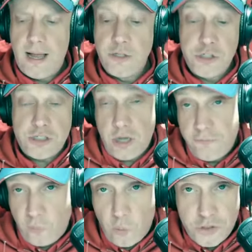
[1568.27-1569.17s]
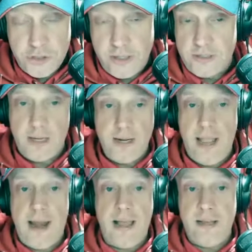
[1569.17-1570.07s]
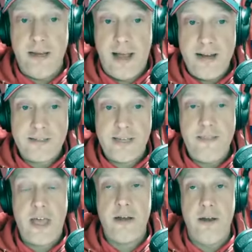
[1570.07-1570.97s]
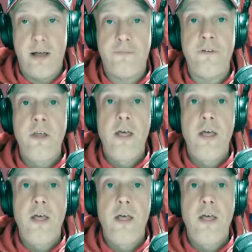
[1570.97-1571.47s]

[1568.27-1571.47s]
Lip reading: Just unfortunate. Again, I cannot say that enough,